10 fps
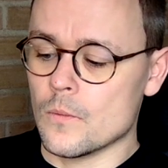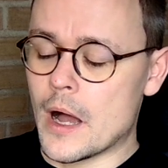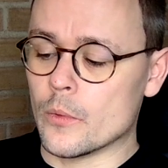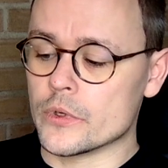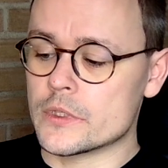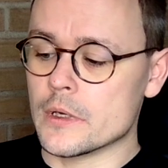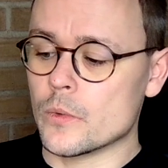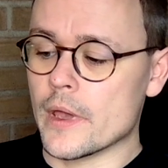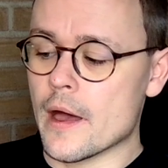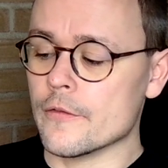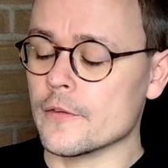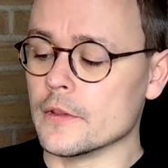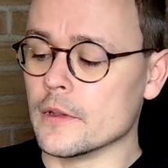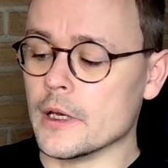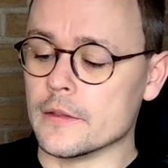I would say we have
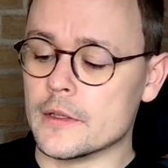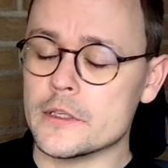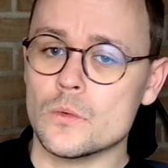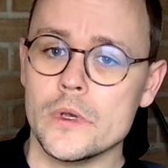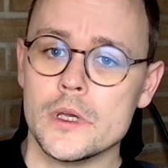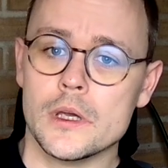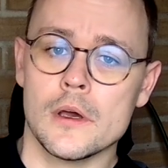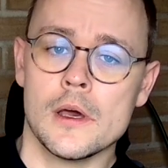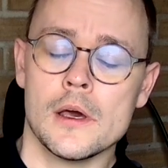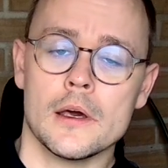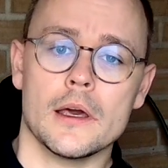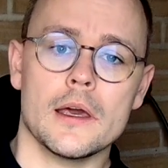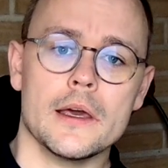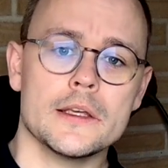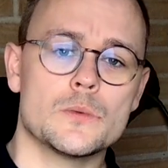in this week
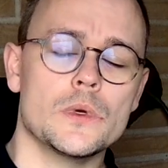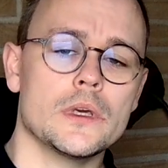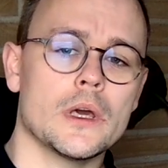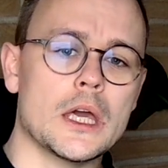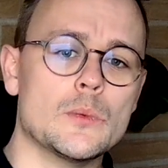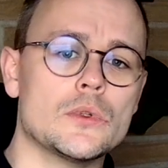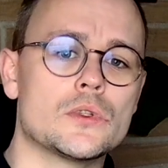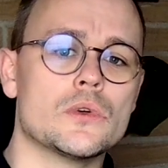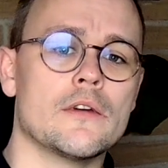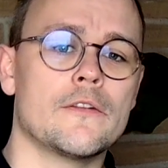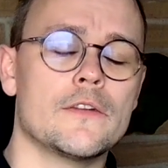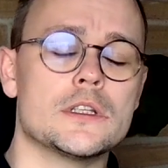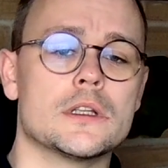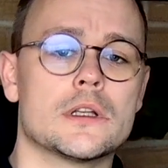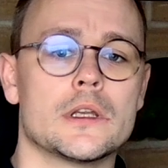is being able to
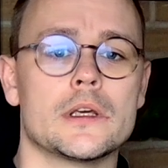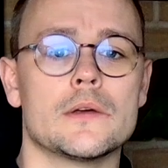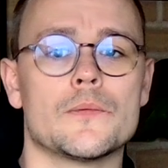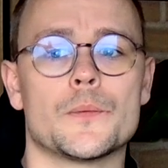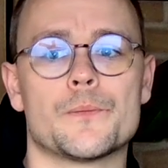efficiently